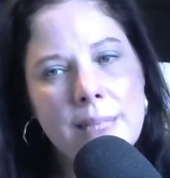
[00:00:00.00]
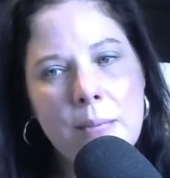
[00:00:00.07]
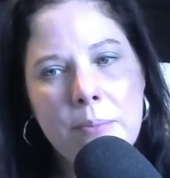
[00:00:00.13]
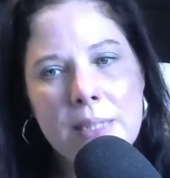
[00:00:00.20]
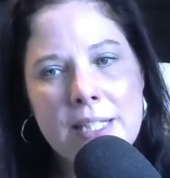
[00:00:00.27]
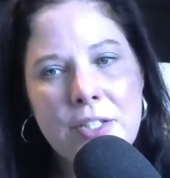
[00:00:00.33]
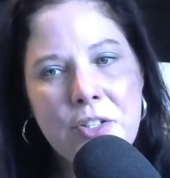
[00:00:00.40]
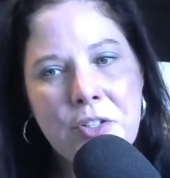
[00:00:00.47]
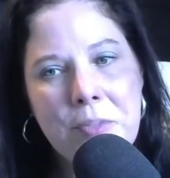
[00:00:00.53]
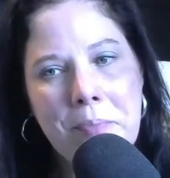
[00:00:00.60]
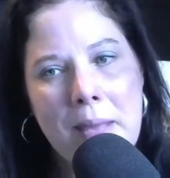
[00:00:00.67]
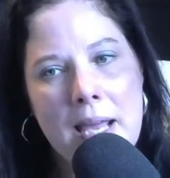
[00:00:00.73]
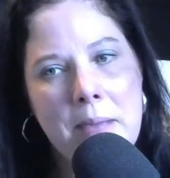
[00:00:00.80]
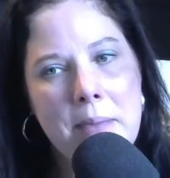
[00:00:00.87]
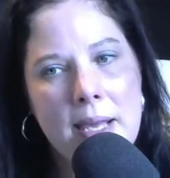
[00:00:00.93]
Blizzard
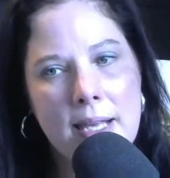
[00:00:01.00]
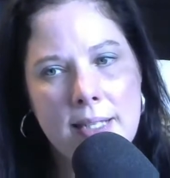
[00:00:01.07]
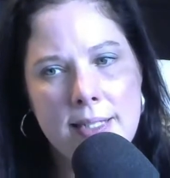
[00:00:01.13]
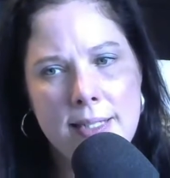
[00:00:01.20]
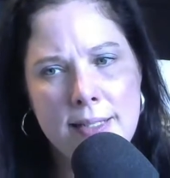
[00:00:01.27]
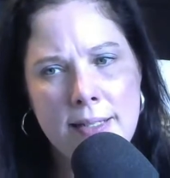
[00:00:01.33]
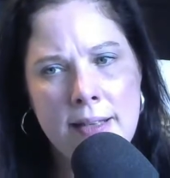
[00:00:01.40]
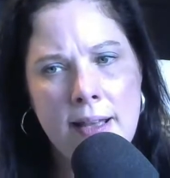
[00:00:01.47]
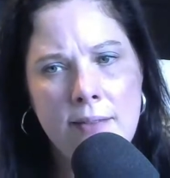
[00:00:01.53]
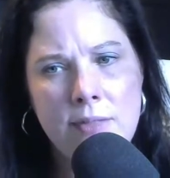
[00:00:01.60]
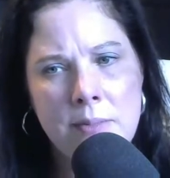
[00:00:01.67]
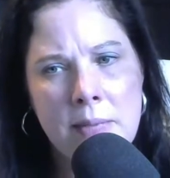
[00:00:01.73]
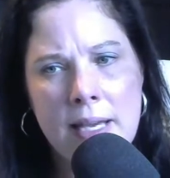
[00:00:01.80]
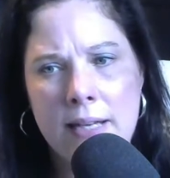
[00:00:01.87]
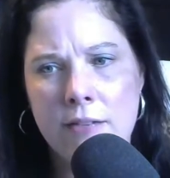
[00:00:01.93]
Baby. Didn't he have
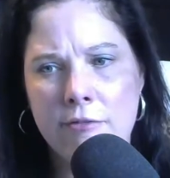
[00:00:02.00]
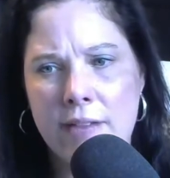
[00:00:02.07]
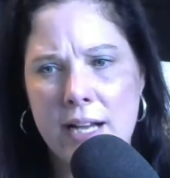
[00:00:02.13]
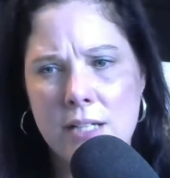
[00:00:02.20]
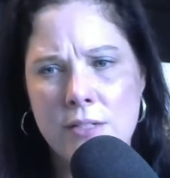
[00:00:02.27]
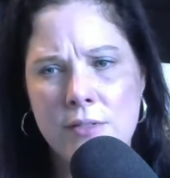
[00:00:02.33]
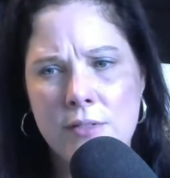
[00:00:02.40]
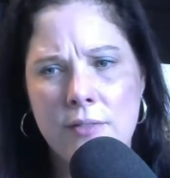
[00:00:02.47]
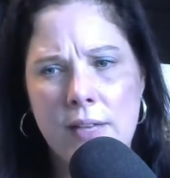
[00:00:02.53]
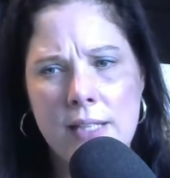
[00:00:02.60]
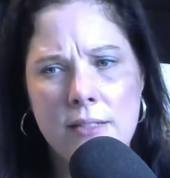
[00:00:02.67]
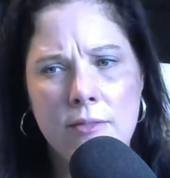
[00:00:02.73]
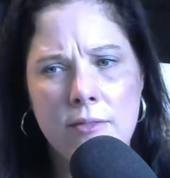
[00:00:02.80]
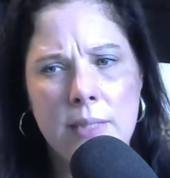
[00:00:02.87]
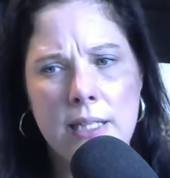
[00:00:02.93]
some kind of rash on his
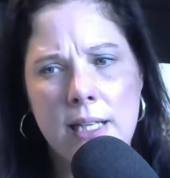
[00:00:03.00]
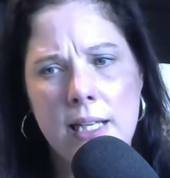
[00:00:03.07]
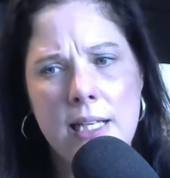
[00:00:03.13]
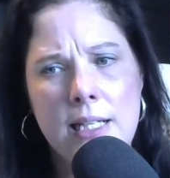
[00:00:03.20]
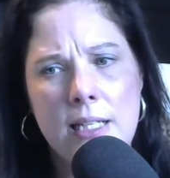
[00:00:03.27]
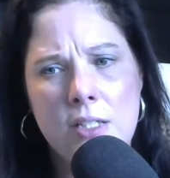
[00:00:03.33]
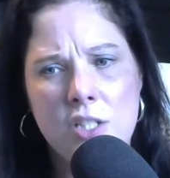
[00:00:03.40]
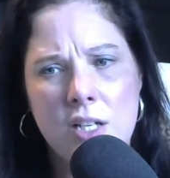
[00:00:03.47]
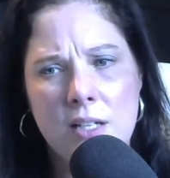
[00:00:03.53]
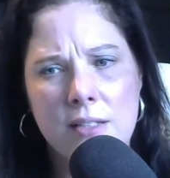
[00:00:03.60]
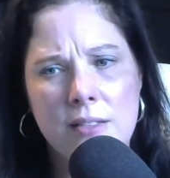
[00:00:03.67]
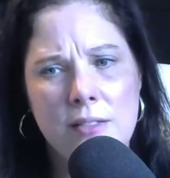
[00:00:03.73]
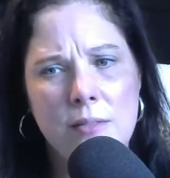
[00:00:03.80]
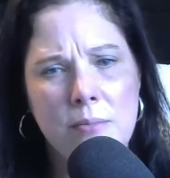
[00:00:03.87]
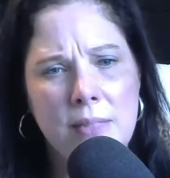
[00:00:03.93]
face from eating
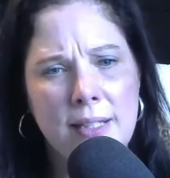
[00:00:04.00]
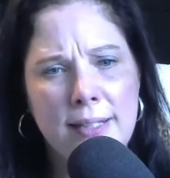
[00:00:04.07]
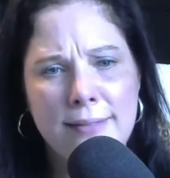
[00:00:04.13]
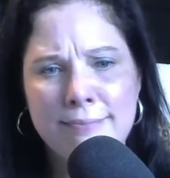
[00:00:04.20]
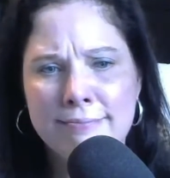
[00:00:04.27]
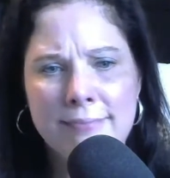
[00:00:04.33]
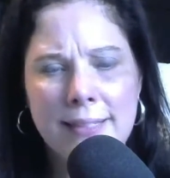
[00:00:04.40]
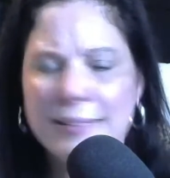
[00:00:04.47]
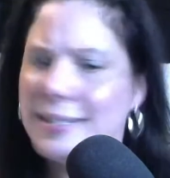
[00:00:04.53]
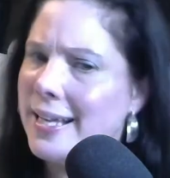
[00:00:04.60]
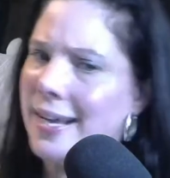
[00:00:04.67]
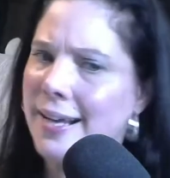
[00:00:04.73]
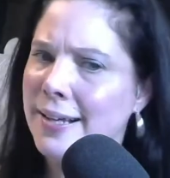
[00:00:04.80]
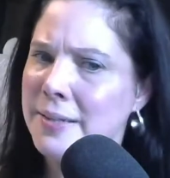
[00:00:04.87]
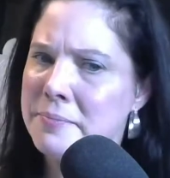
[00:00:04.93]
chocolate on a plane?
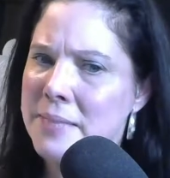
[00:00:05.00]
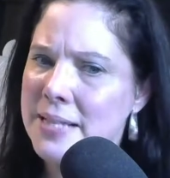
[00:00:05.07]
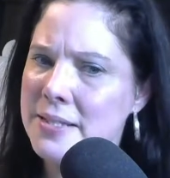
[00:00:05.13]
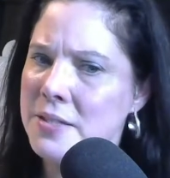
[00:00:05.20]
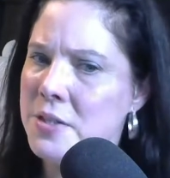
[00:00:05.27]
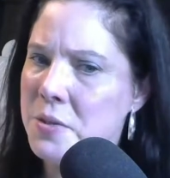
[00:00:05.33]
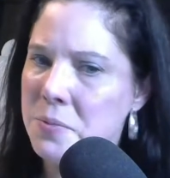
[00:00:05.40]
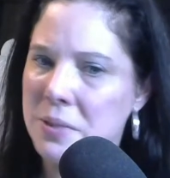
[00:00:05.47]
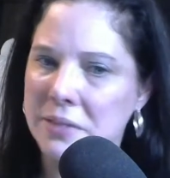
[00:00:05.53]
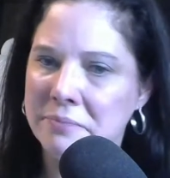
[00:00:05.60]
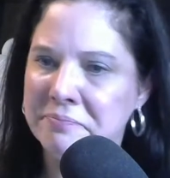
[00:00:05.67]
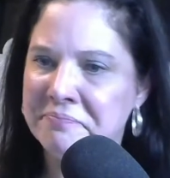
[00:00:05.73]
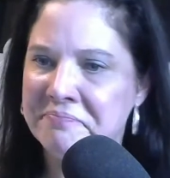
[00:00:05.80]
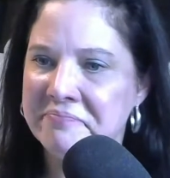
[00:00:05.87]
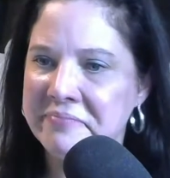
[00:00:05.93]
Um, that's a new
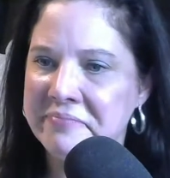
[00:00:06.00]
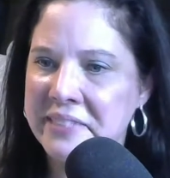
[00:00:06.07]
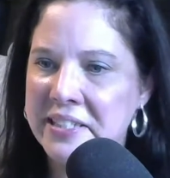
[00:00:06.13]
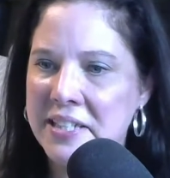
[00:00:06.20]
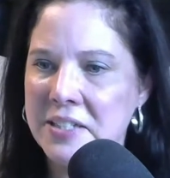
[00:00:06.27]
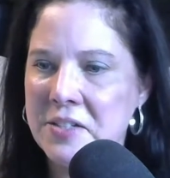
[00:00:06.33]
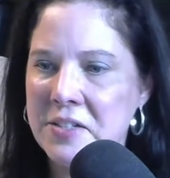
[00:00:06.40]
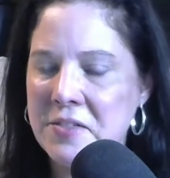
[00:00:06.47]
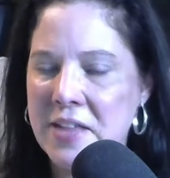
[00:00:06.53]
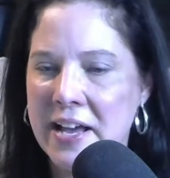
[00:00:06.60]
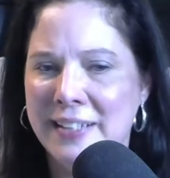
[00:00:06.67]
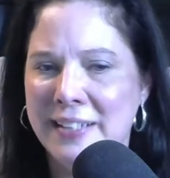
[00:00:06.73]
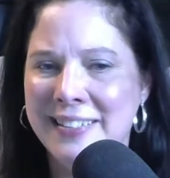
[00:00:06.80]
one. Did not know that.